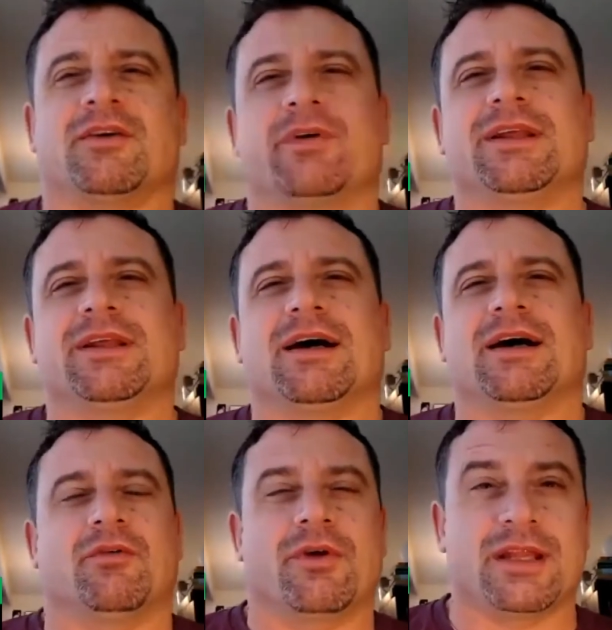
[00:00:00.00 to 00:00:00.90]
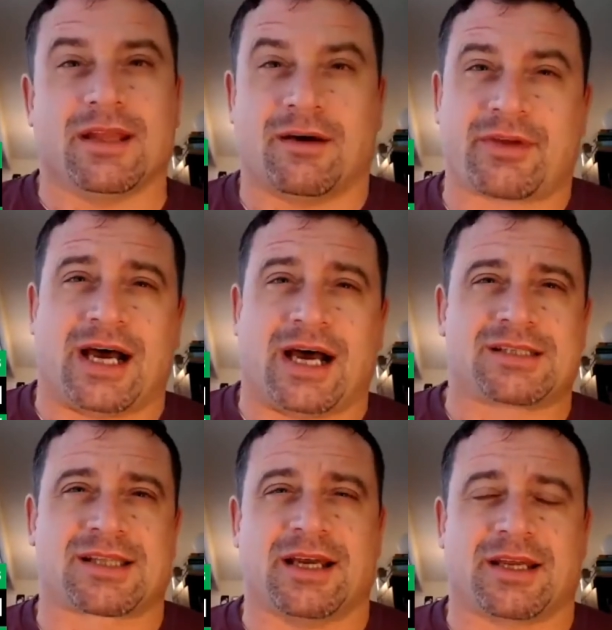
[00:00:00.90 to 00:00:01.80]
we love guys
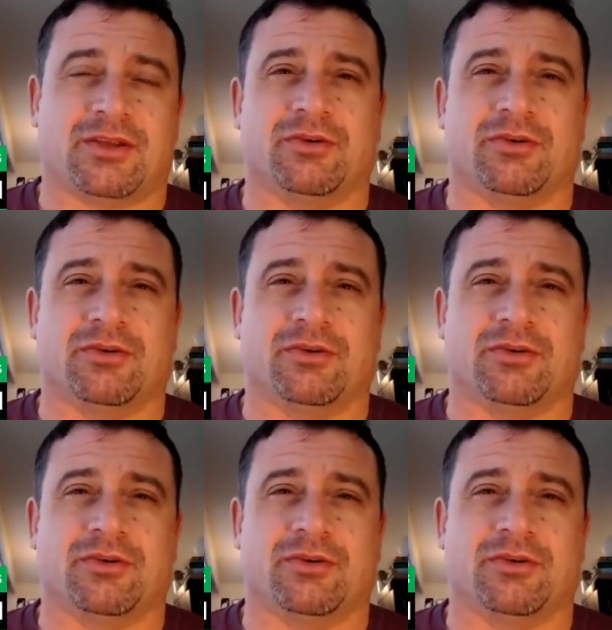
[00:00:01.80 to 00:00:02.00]
like you,